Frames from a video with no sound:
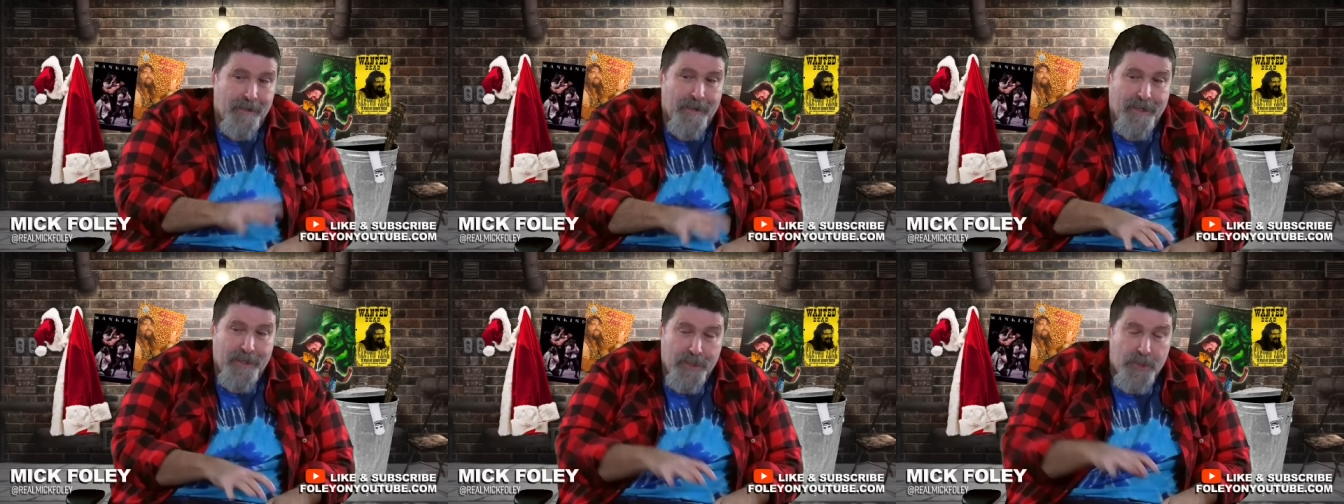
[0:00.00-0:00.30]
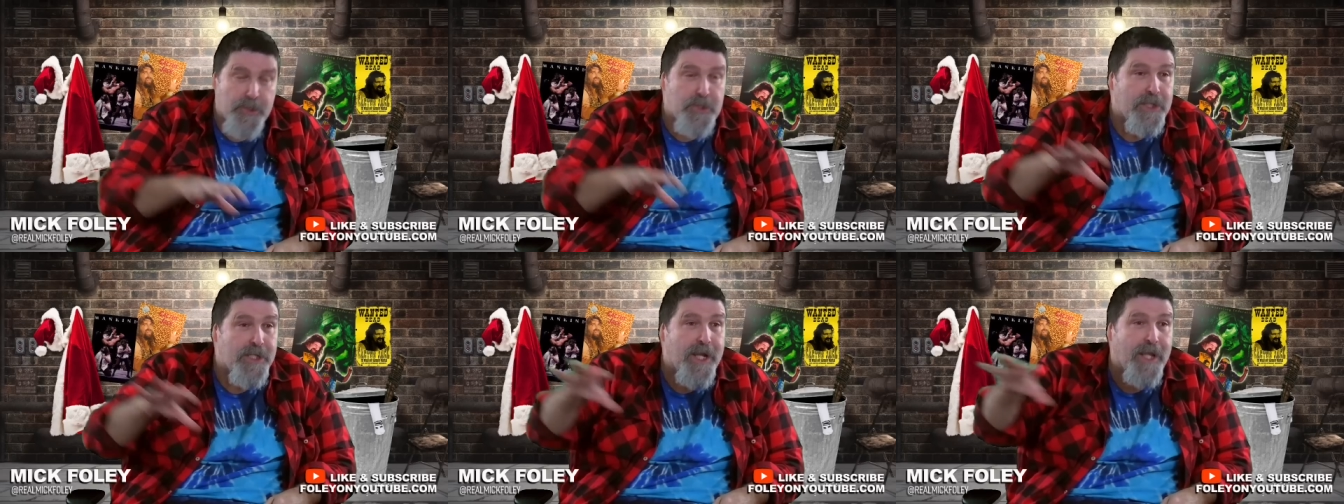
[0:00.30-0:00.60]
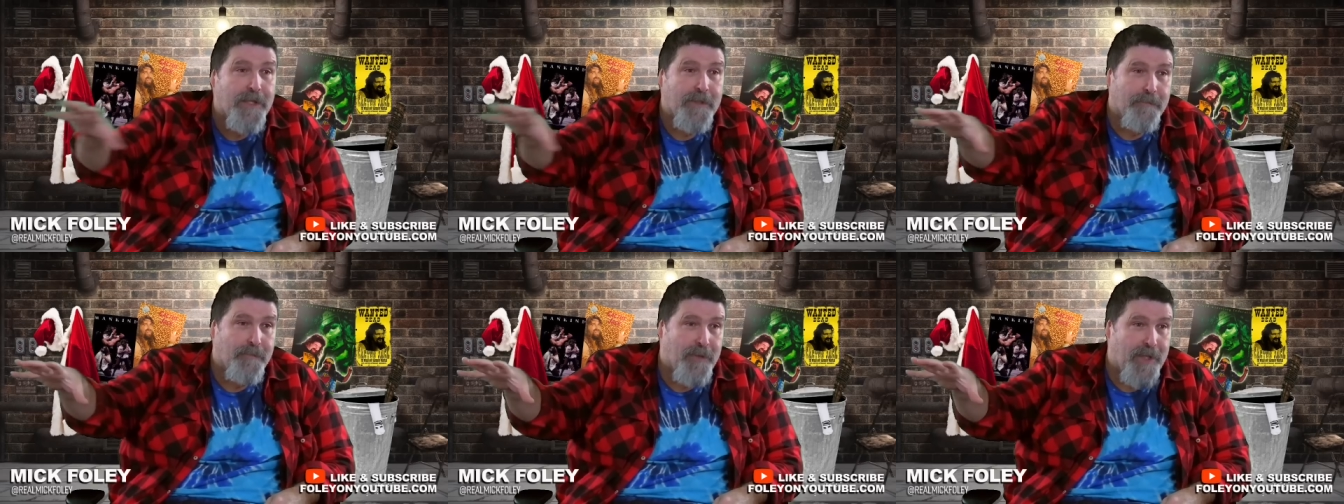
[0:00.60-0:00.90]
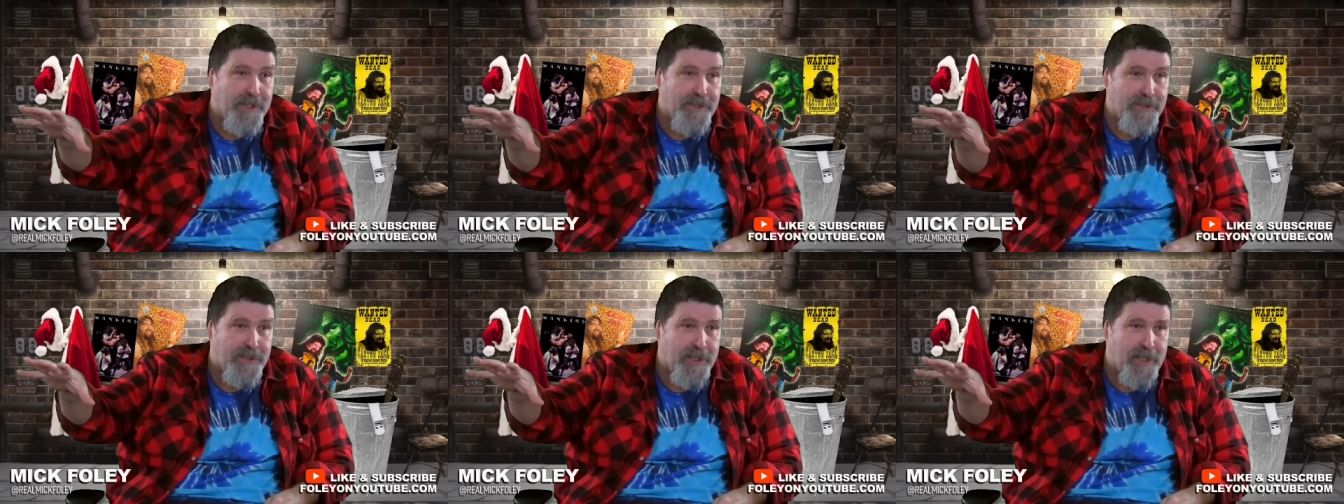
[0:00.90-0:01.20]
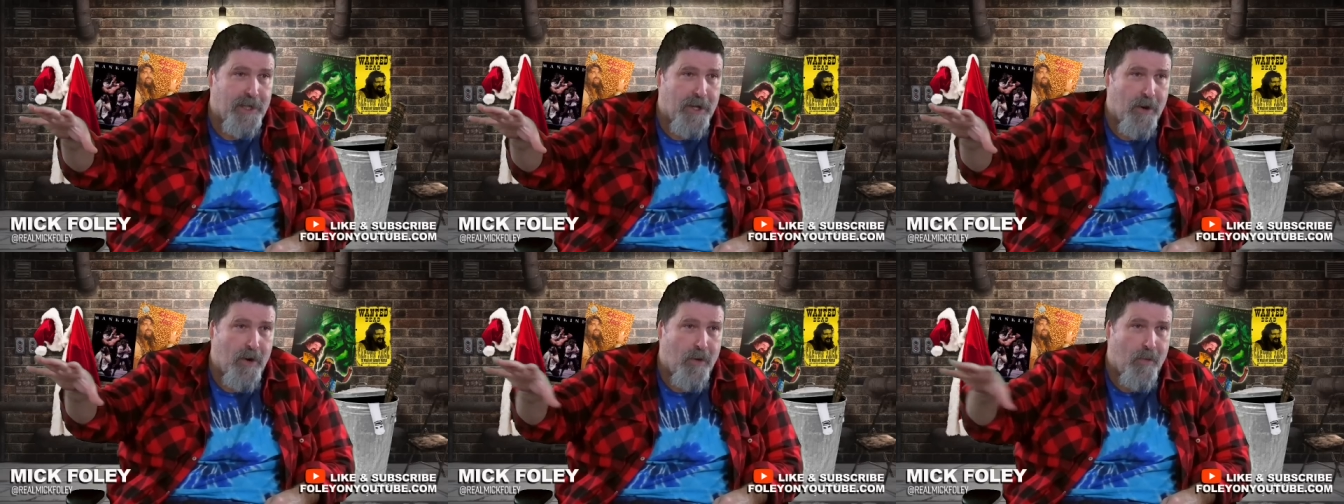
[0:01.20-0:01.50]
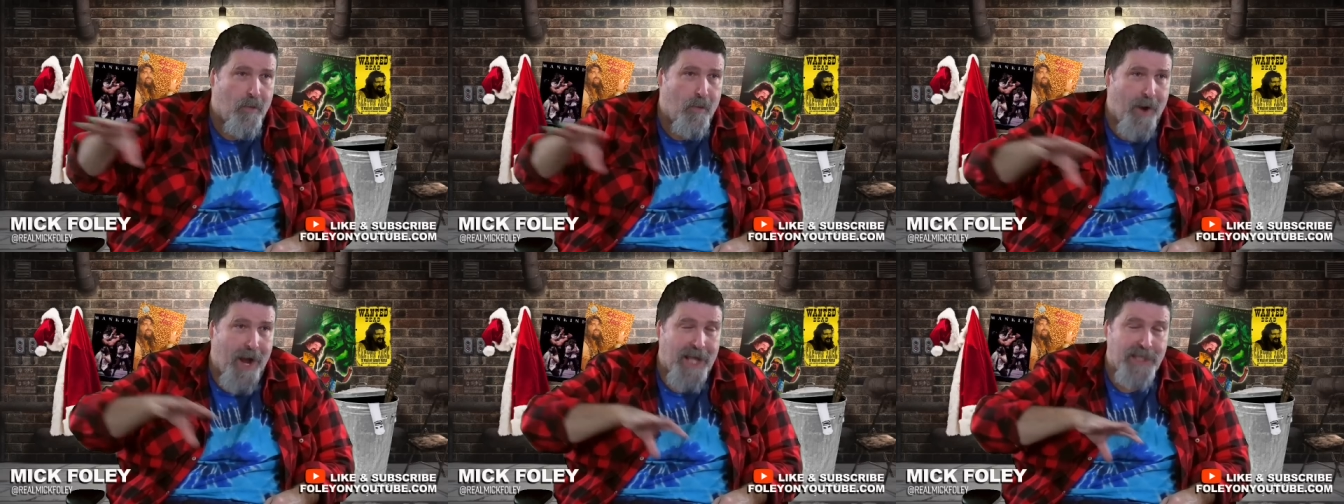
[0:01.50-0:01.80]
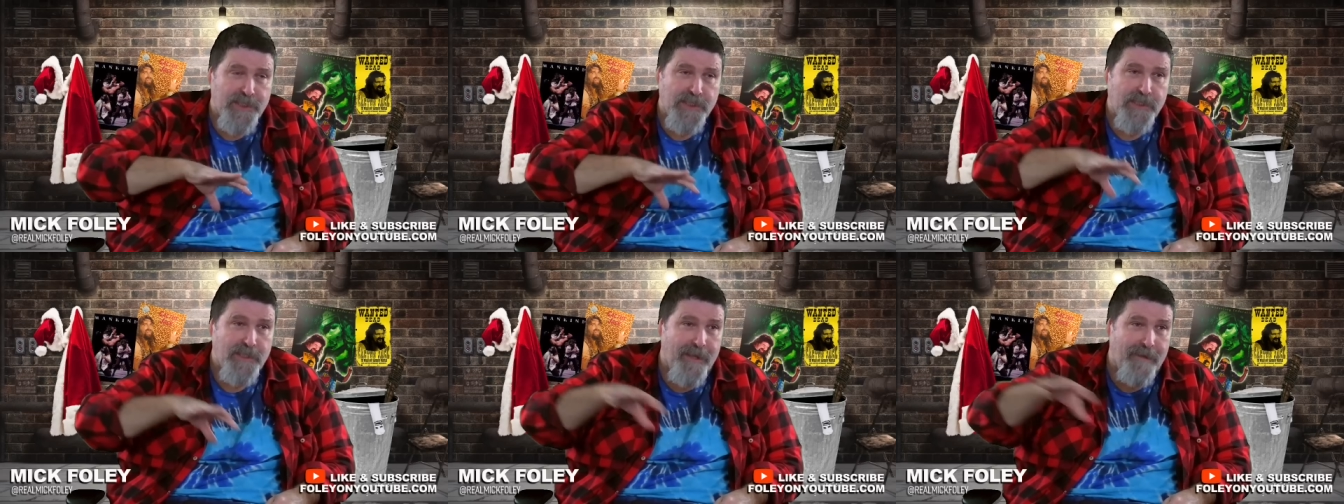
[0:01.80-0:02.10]
Here's another place you can go.
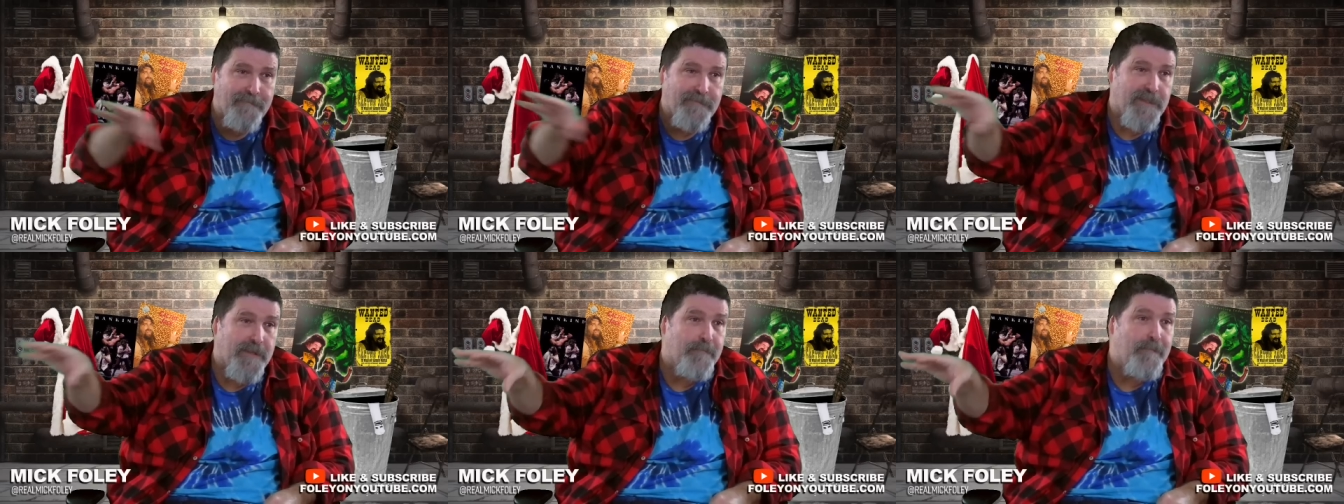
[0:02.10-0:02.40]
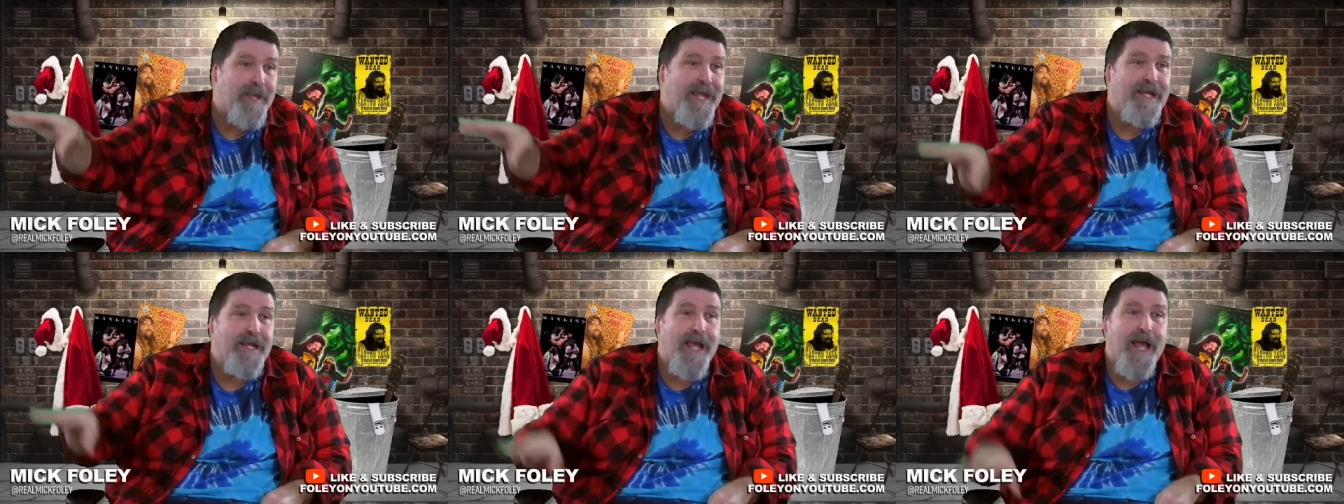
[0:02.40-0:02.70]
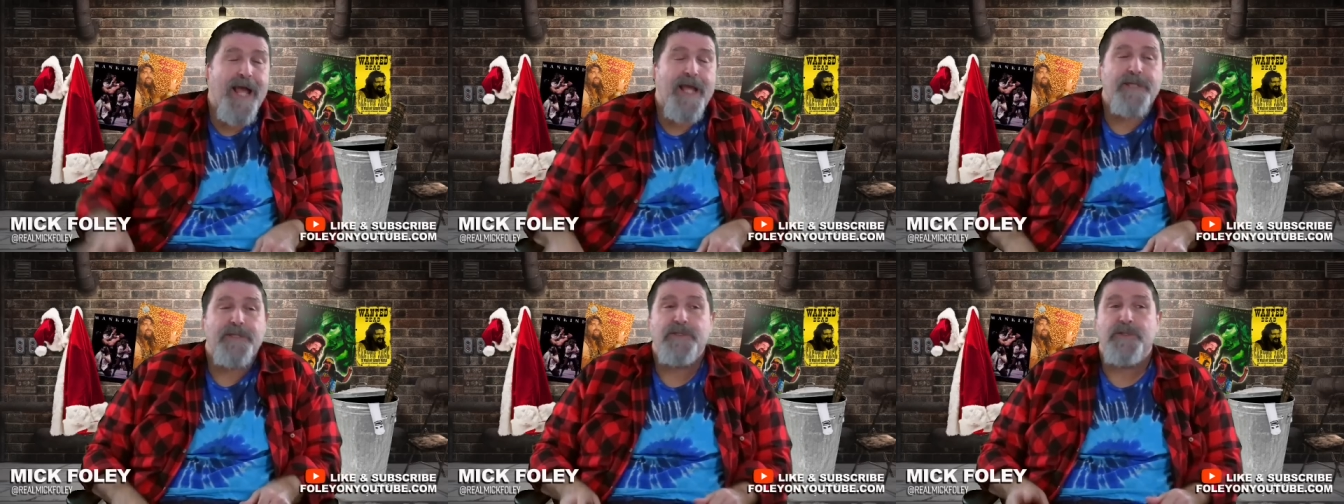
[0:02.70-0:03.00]
Watts loves the big guys.